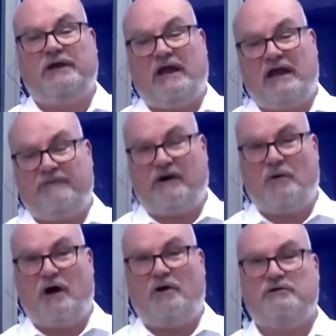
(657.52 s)
we have
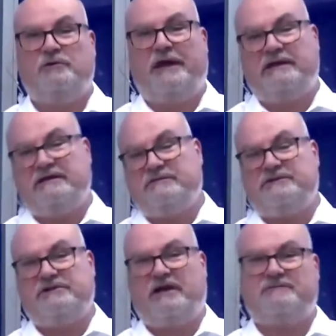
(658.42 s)
our own
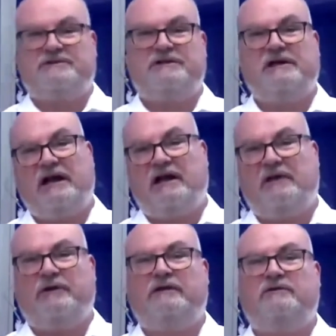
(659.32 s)
trainees, which comes here
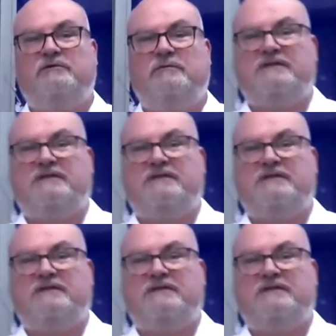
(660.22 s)
every